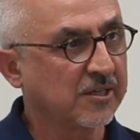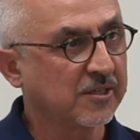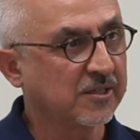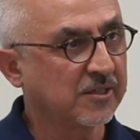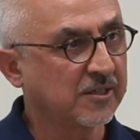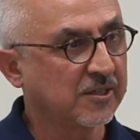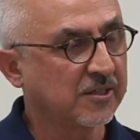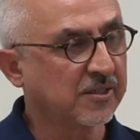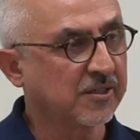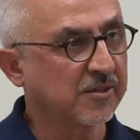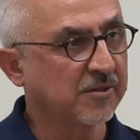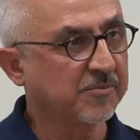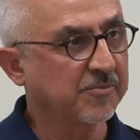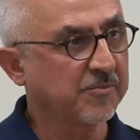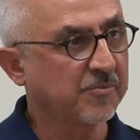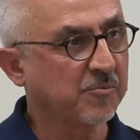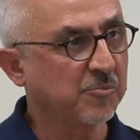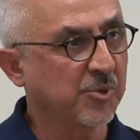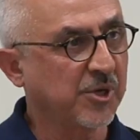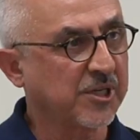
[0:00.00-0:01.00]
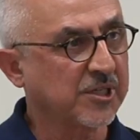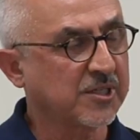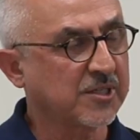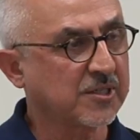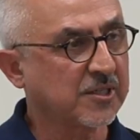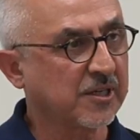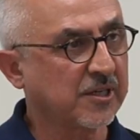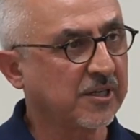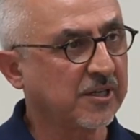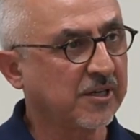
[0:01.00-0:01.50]
um,
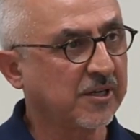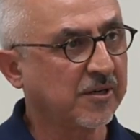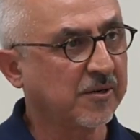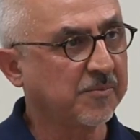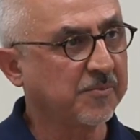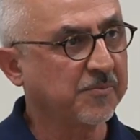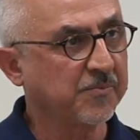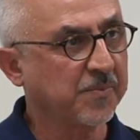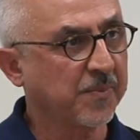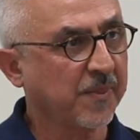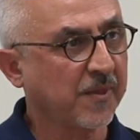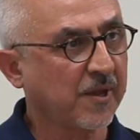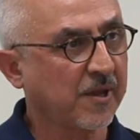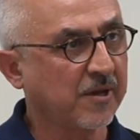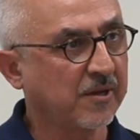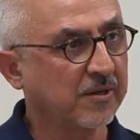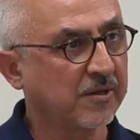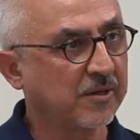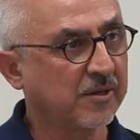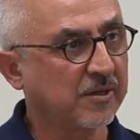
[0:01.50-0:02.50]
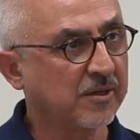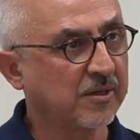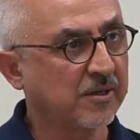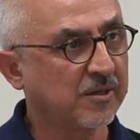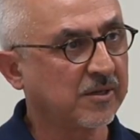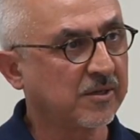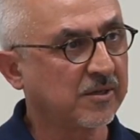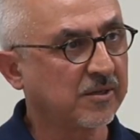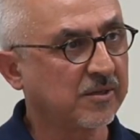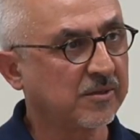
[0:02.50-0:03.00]
but um,
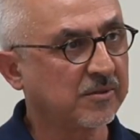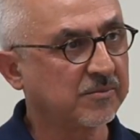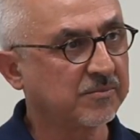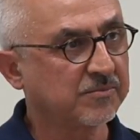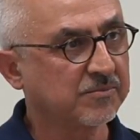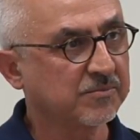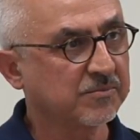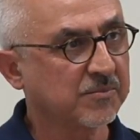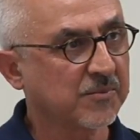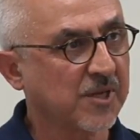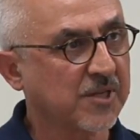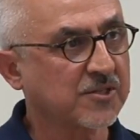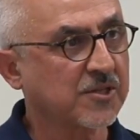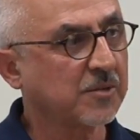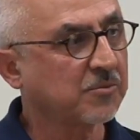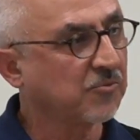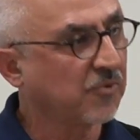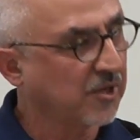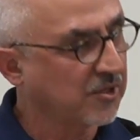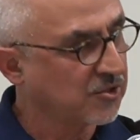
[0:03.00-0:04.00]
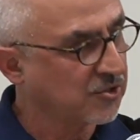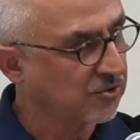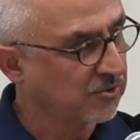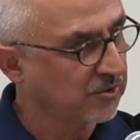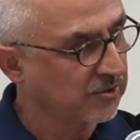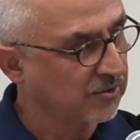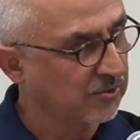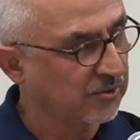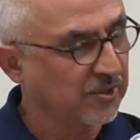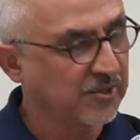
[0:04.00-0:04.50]
uh, except one
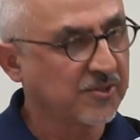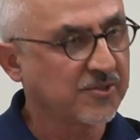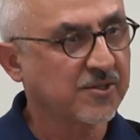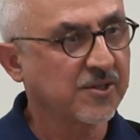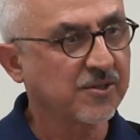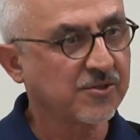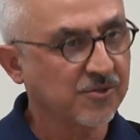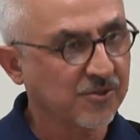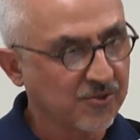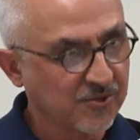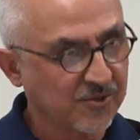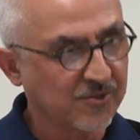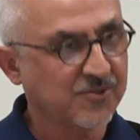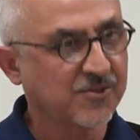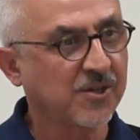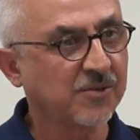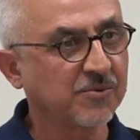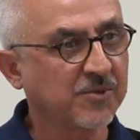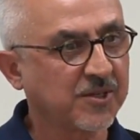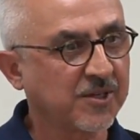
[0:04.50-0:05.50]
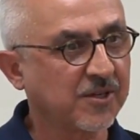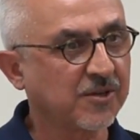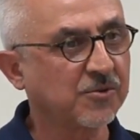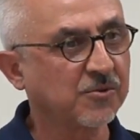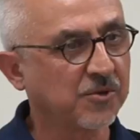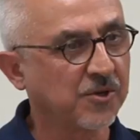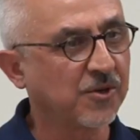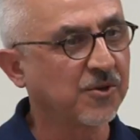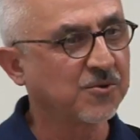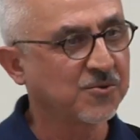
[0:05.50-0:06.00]
student organization. So there's someone here
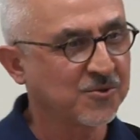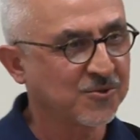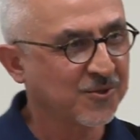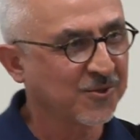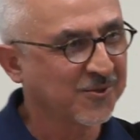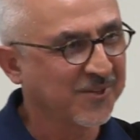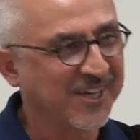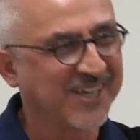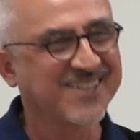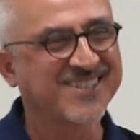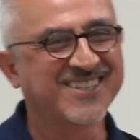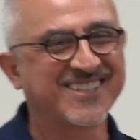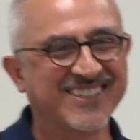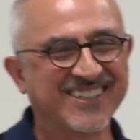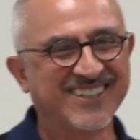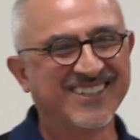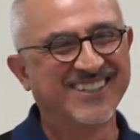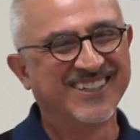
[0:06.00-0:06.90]
who knows, so that's.